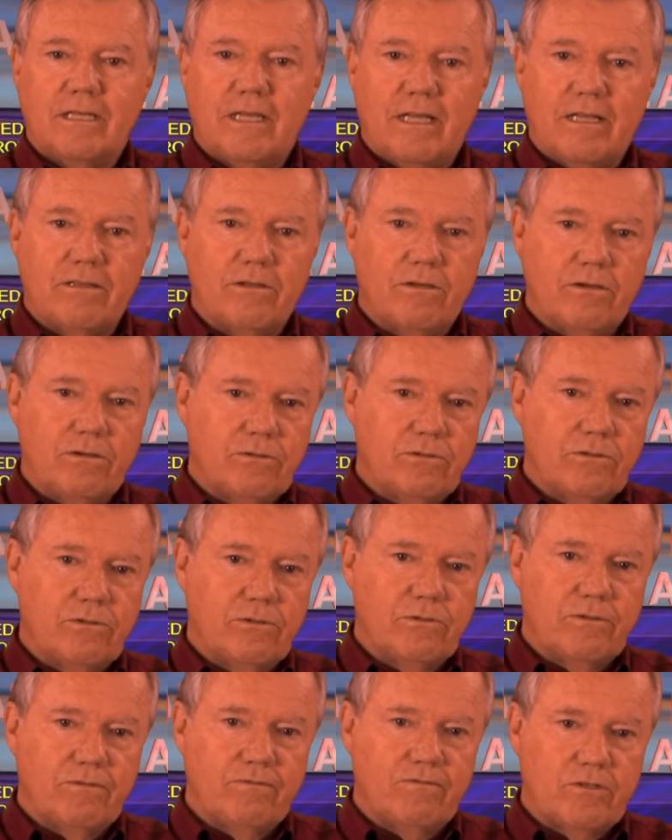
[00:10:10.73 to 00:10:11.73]
and those
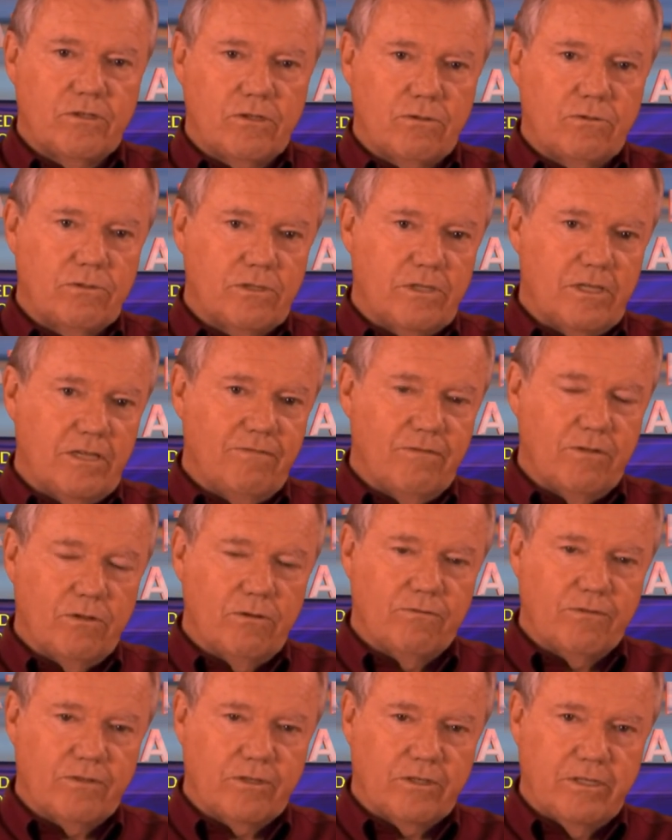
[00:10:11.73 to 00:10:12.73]
who have chosen evil
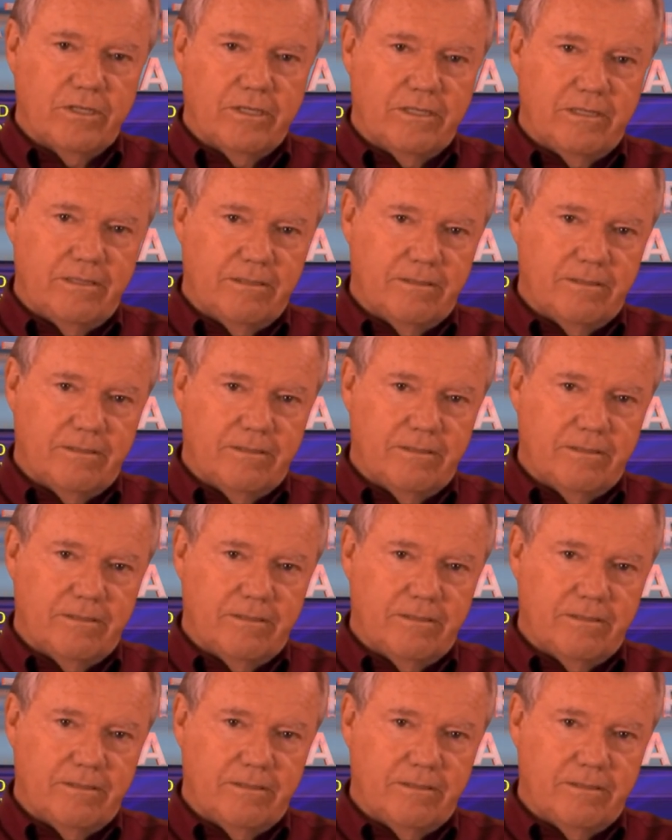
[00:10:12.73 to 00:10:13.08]
over good.